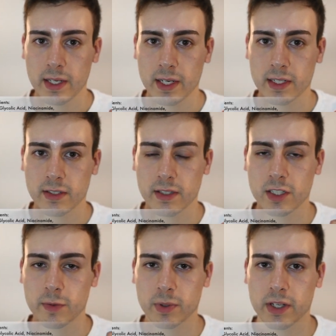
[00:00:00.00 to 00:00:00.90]
into the
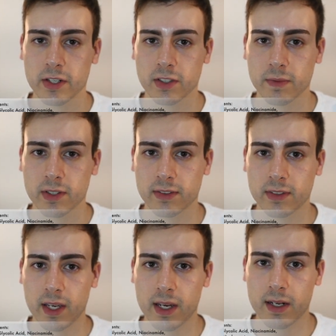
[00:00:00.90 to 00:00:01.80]
deeper layers of the
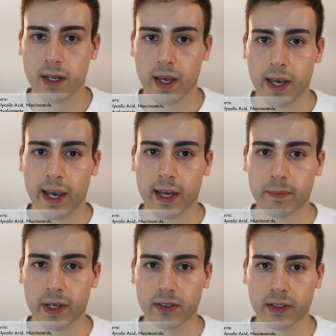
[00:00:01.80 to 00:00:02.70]
skin, and
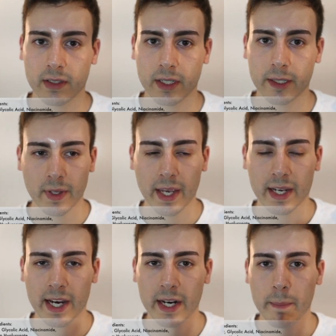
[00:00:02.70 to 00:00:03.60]
basically it
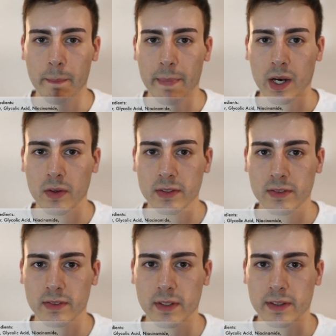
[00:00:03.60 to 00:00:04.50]
kind of
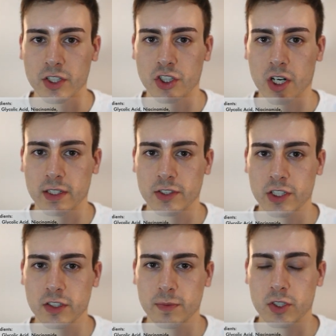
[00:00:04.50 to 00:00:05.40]
melts the
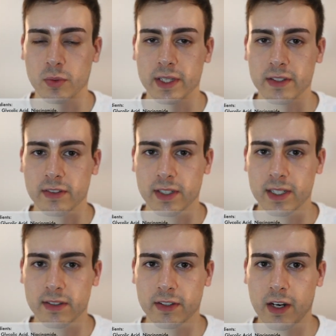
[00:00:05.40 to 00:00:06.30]
junctions between the
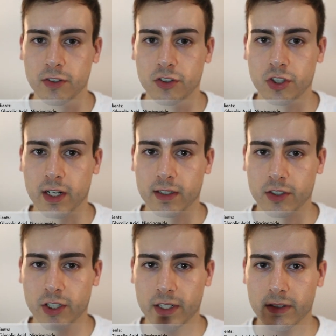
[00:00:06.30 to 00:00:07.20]
skin cells.
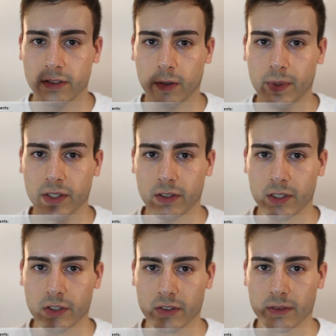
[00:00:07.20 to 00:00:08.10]
Junctions are
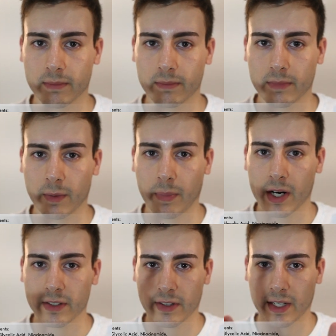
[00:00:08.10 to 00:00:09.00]
basically just the
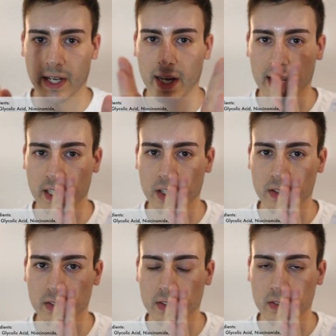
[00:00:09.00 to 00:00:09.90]
parts that kind of adhere
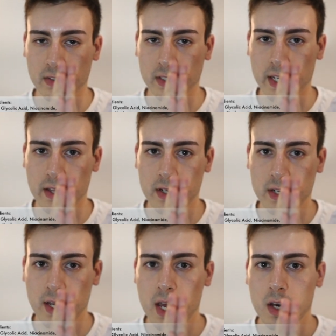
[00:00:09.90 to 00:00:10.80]
the cells together,
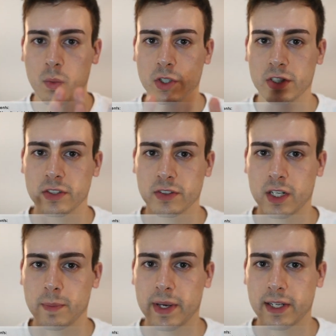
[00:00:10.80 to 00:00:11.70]
which is
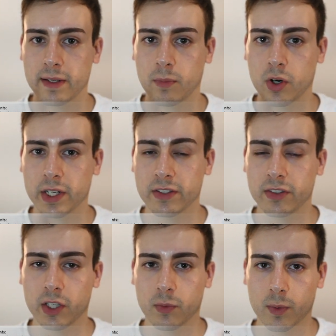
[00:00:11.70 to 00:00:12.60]
going to make it more
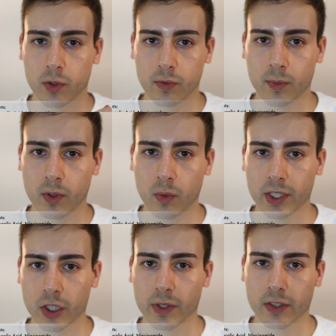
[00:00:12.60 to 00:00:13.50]
easily removable
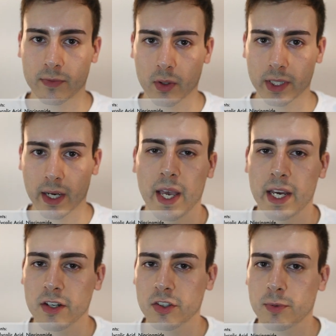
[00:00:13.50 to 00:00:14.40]
when you exfoliate.
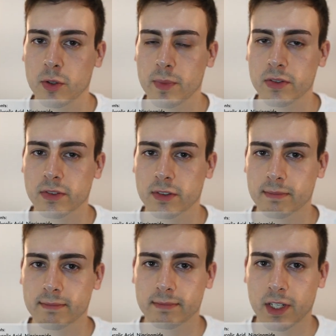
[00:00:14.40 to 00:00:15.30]
It also promotes
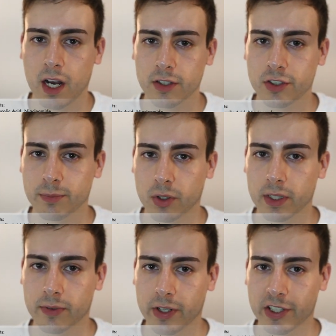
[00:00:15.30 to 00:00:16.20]
collagen
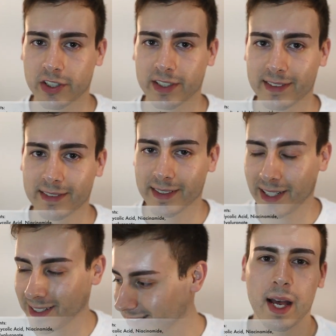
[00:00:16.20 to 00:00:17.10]
proliferation.
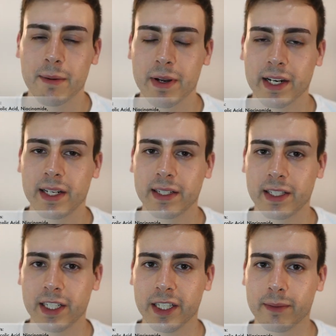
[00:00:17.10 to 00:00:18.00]
I'm not going to
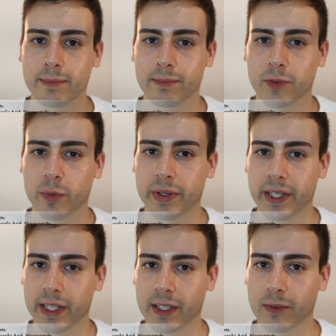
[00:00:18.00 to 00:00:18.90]
keep
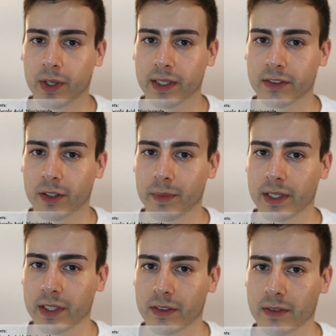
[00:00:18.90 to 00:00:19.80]
repeating what some of
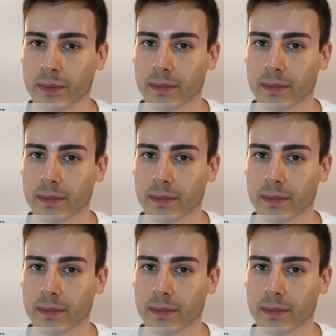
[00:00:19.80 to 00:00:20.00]
these